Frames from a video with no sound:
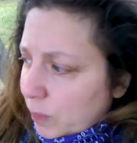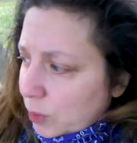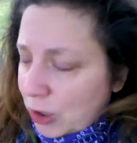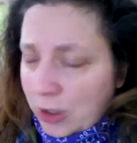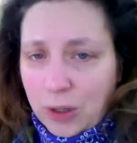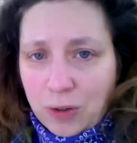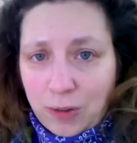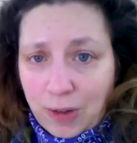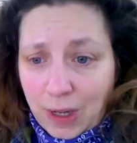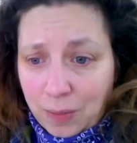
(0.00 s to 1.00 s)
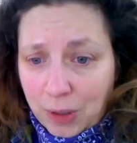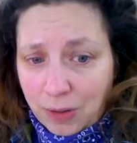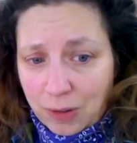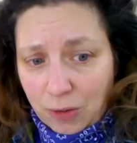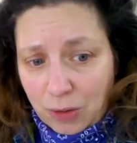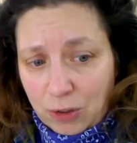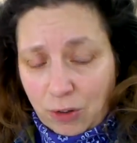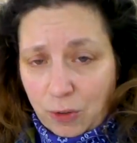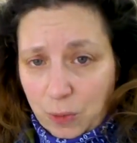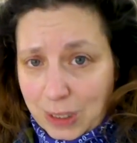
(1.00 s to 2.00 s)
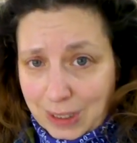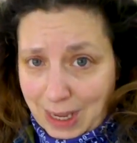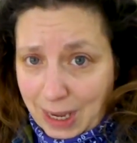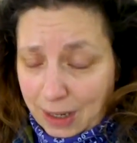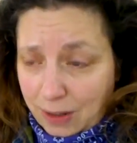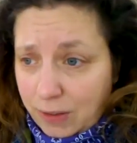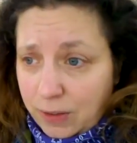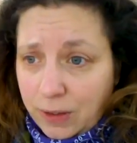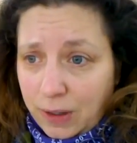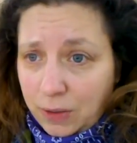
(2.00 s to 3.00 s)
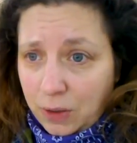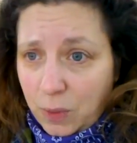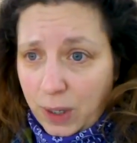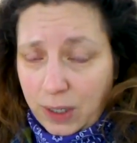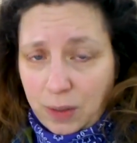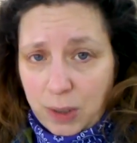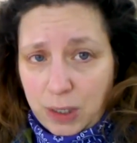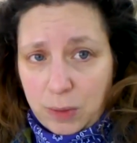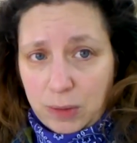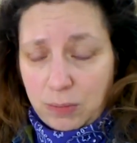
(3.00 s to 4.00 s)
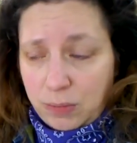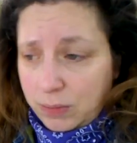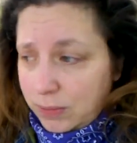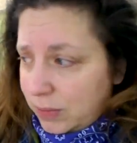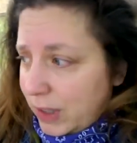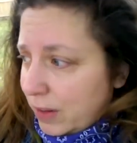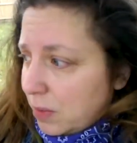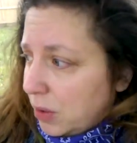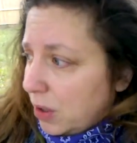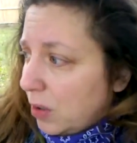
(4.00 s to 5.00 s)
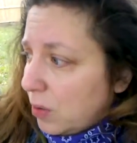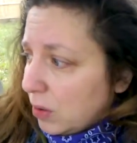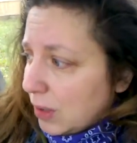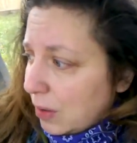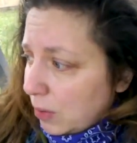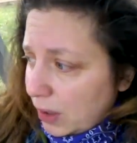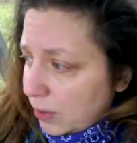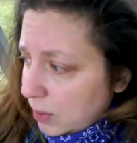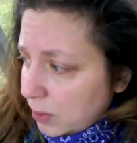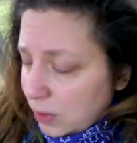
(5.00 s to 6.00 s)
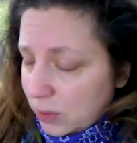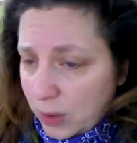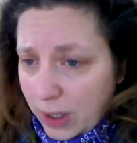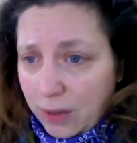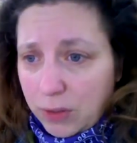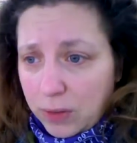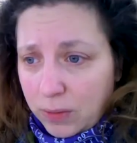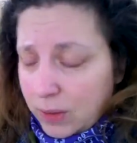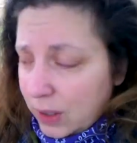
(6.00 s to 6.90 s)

which I don't understand because these are such sweet cats. I don't know why anybody would let them go or get rid of them or whatever.